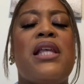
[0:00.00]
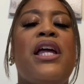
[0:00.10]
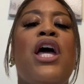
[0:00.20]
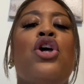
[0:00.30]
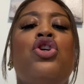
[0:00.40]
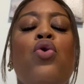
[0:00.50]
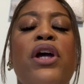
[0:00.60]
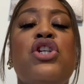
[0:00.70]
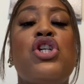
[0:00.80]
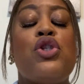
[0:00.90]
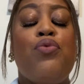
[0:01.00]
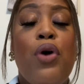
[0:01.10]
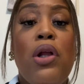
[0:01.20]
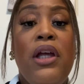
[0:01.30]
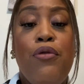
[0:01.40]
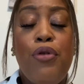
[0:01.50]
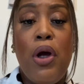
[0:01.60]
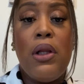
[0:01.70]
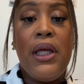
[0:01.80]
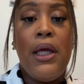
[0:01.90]
Like you can just really,
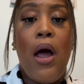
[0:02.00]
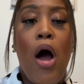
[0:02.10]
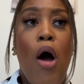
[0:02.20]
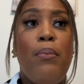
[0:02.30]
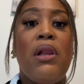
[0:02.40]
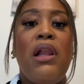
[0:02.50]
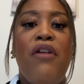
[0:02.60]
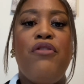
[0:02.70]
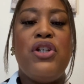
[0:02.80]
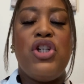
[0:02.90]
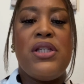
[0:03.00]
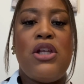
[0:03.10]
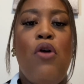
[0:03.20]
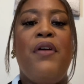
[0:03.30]
really um, leverage yourself,